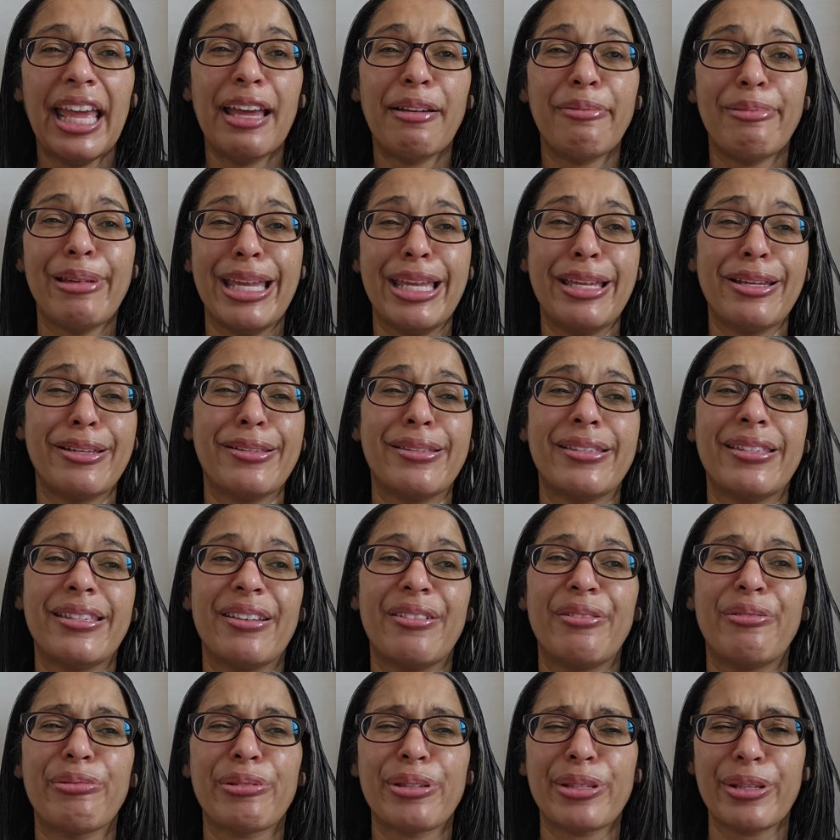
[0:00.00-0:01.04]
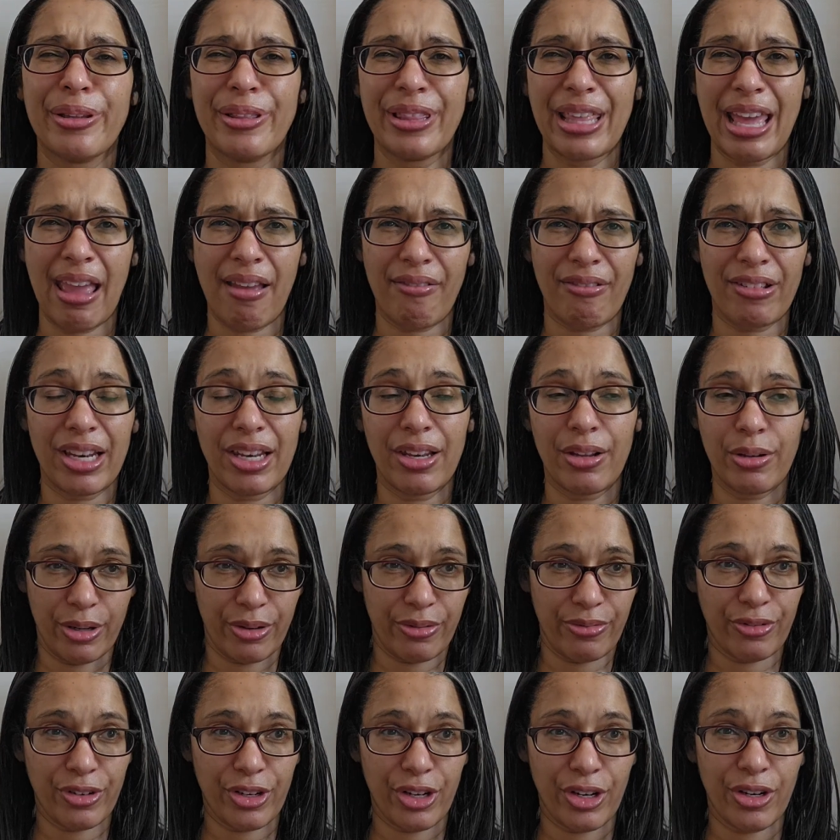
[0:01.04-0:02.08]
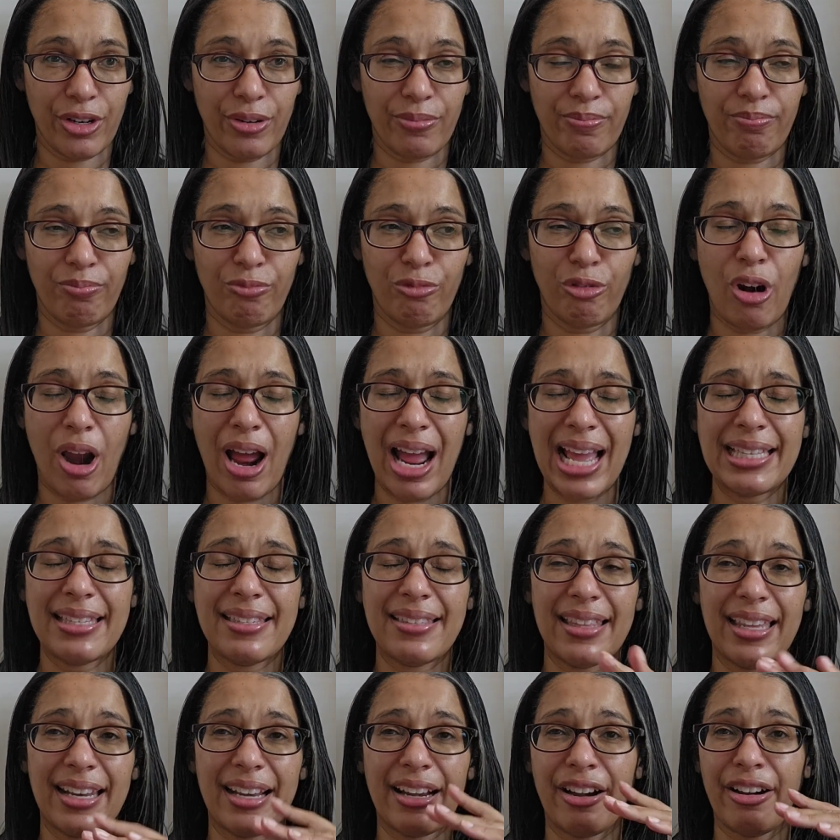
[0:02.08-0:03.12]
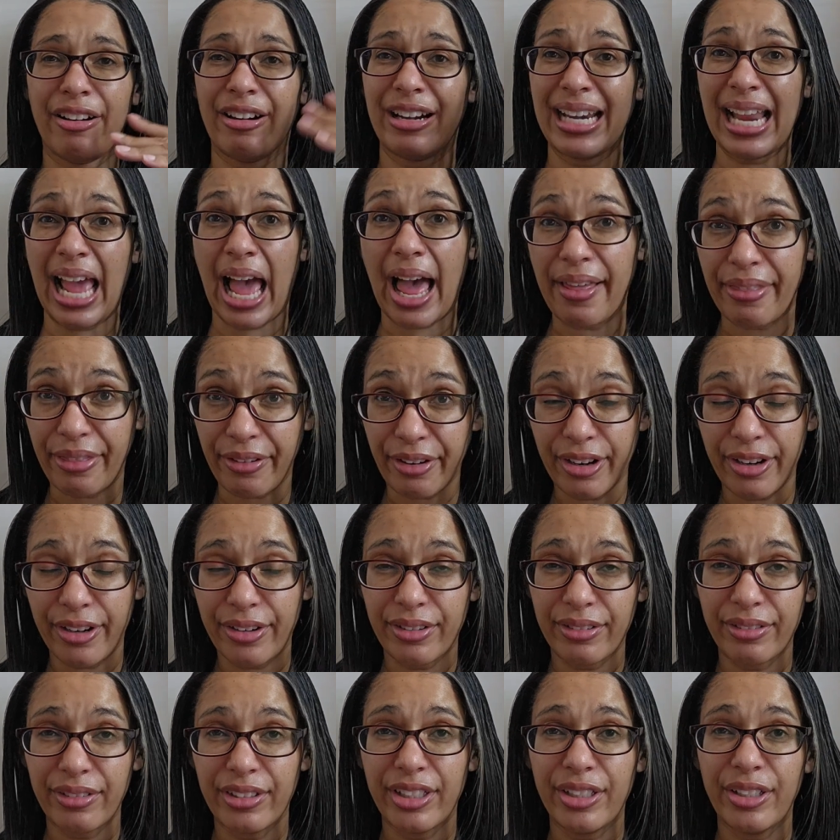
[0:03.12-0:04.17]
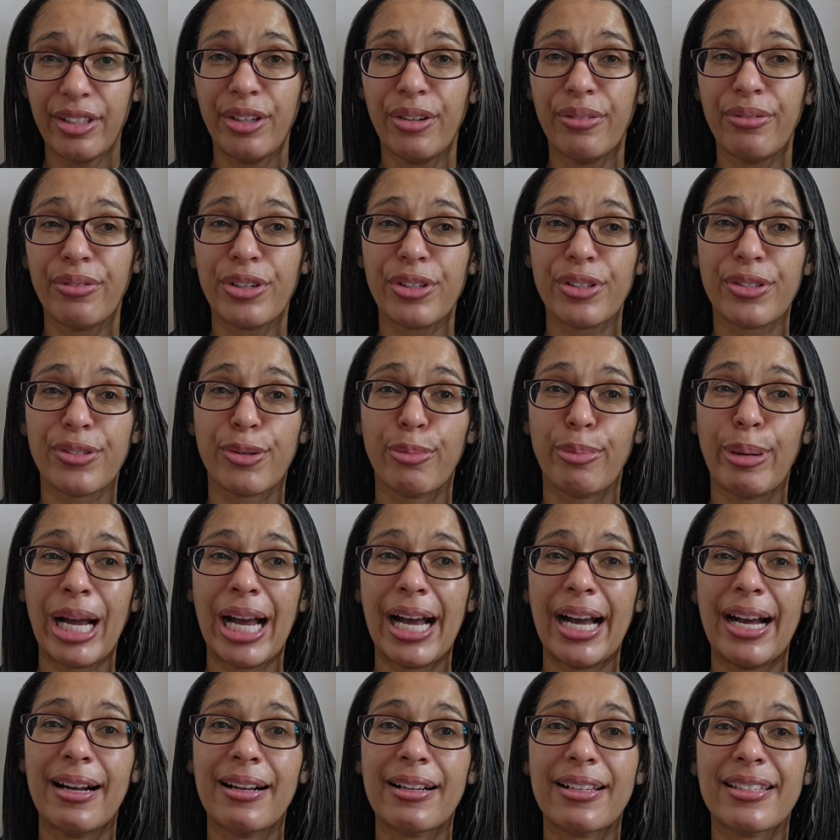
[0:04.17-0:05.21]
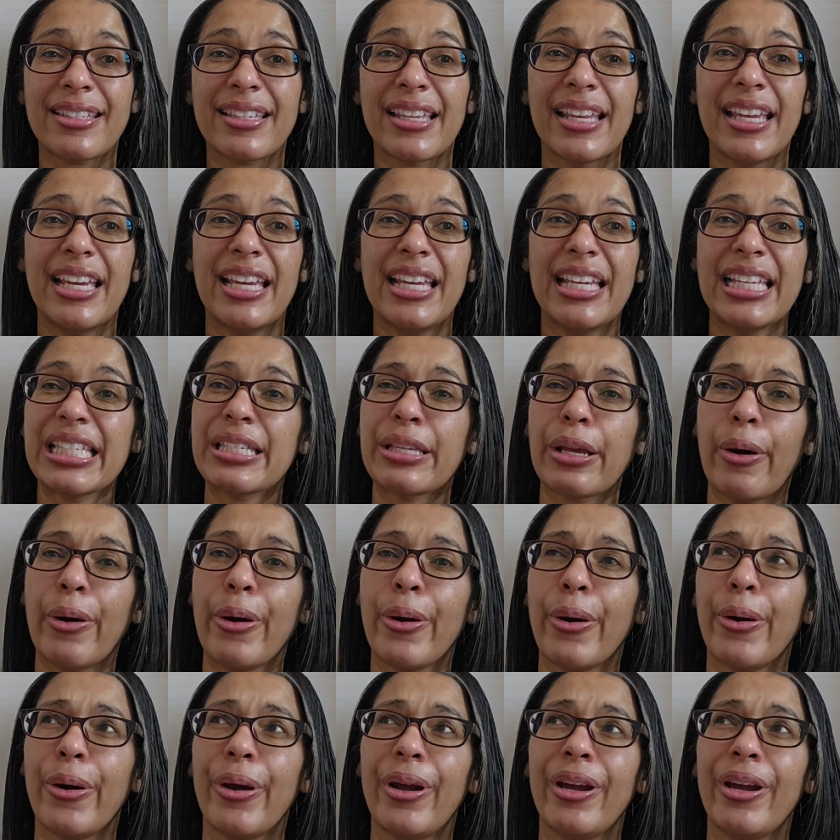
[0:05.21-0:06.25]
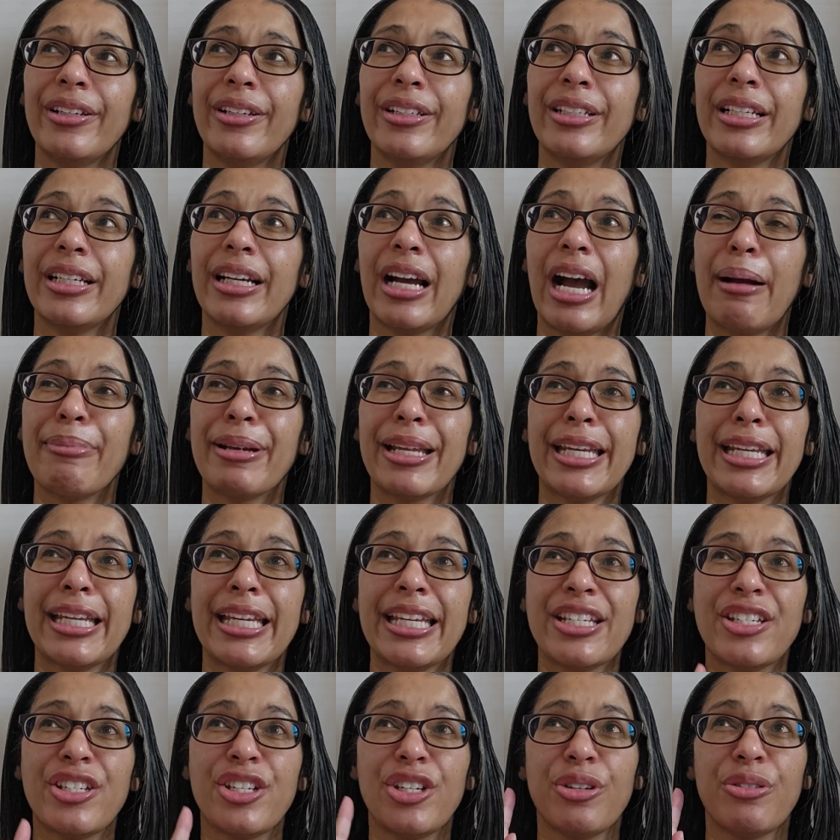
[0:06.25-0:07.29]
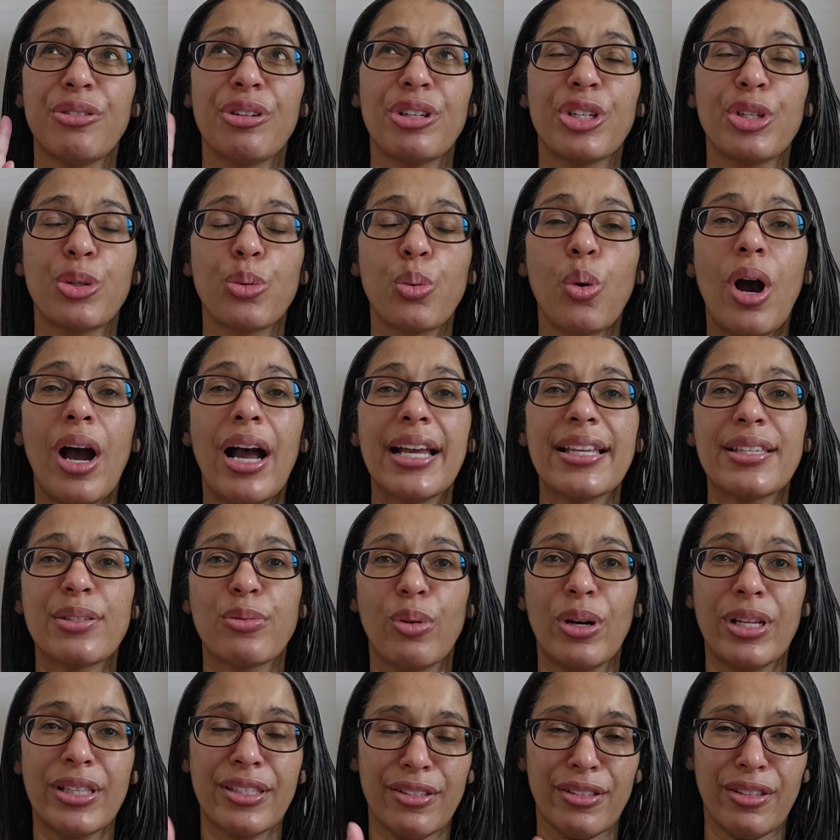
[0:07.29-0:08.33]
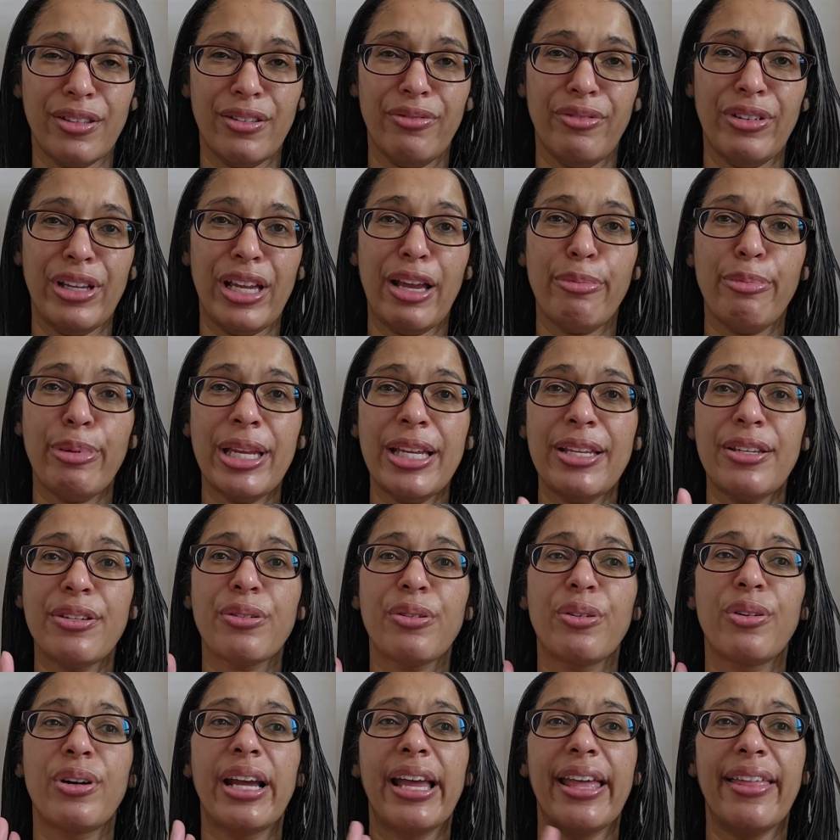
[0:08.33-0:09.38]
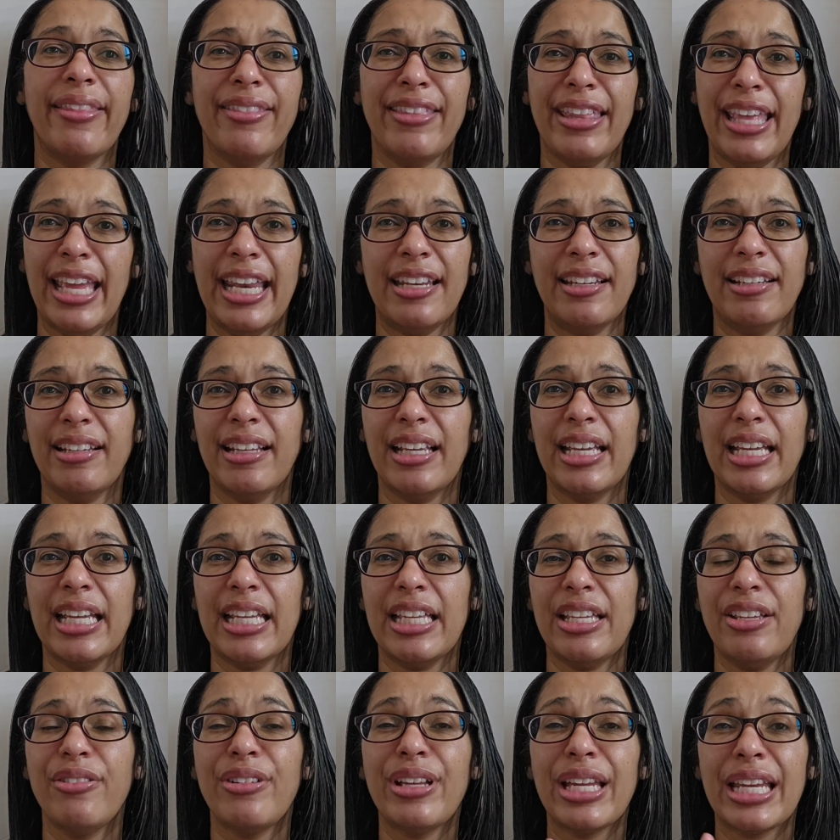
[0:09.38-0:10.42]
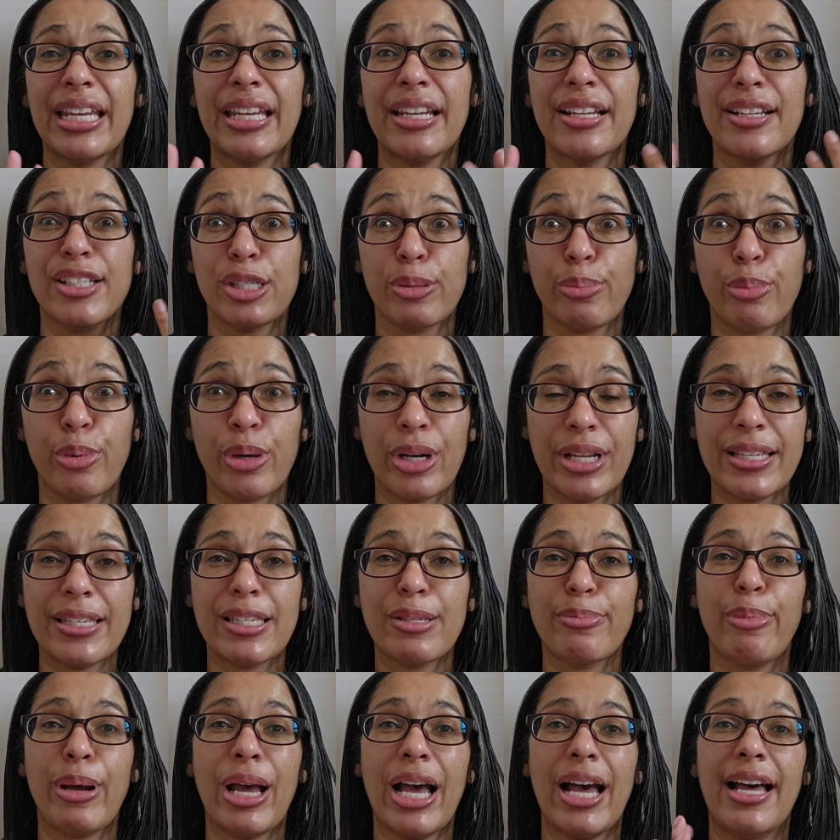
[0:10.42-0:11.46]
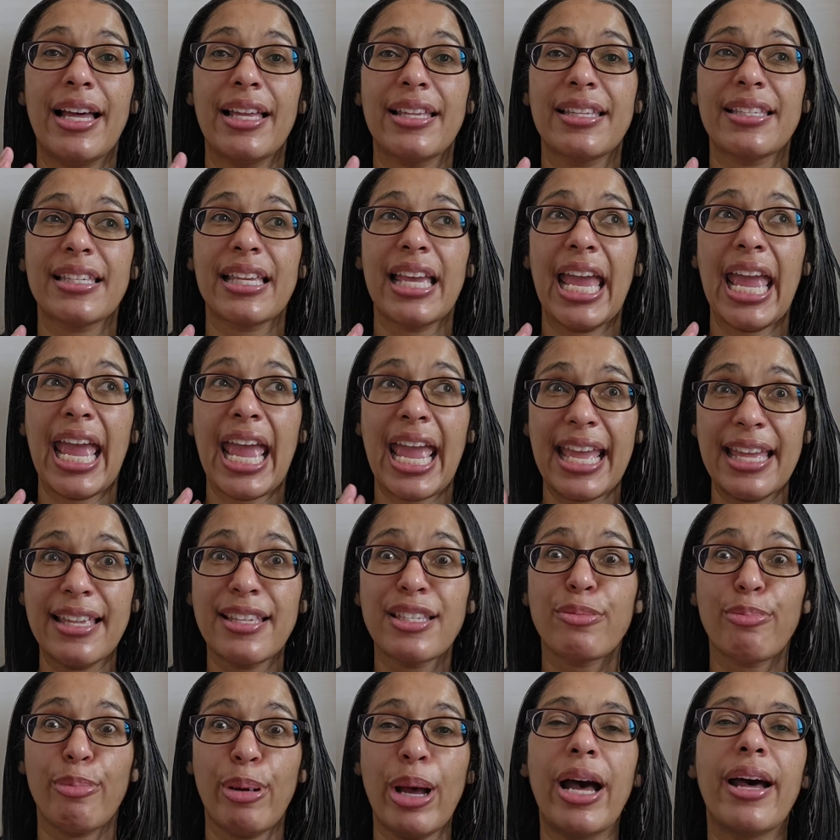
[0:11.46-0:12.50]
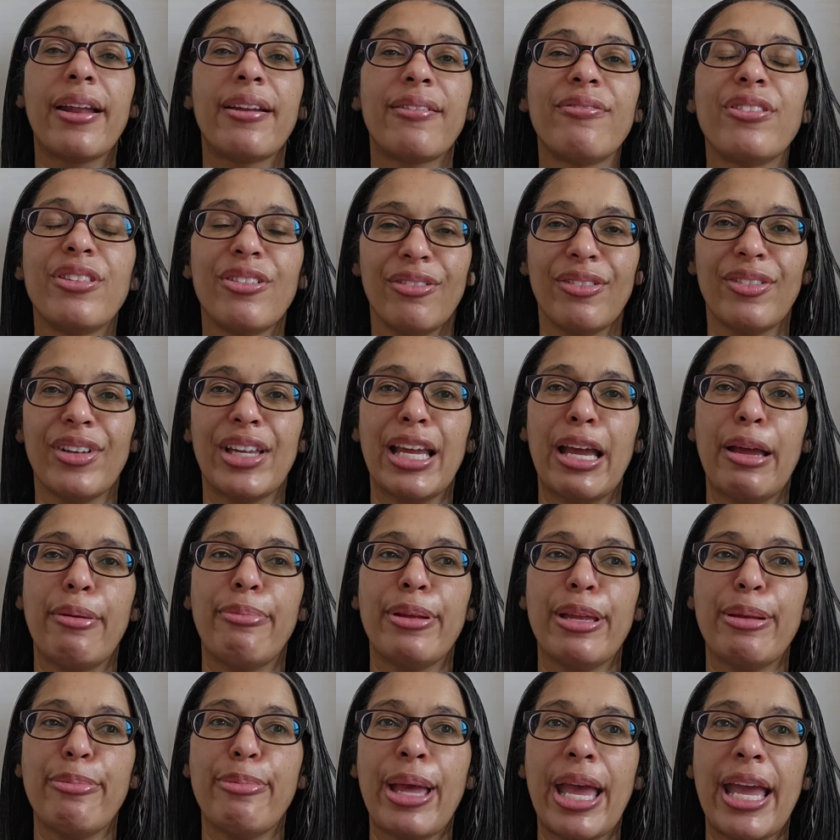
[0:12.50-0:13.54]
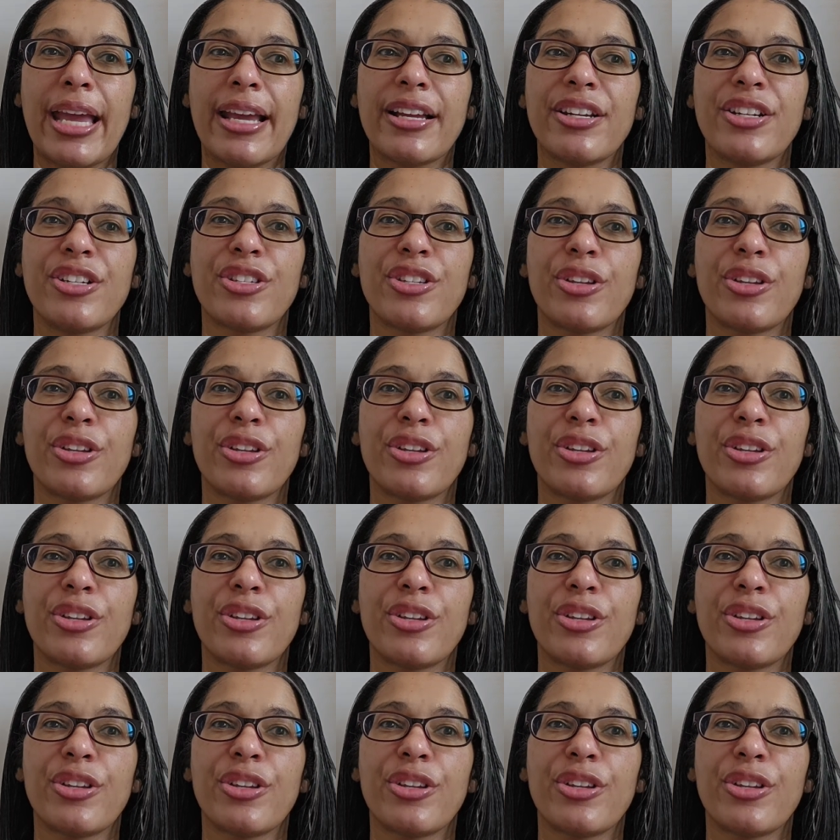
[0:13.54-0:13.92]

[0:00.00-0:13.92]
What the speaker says: because also they have a lot of rides that are in other Universal parks, so I'm going to get to do it twice, once on the VIP tour, and then you get an express pass as part of the VIP package.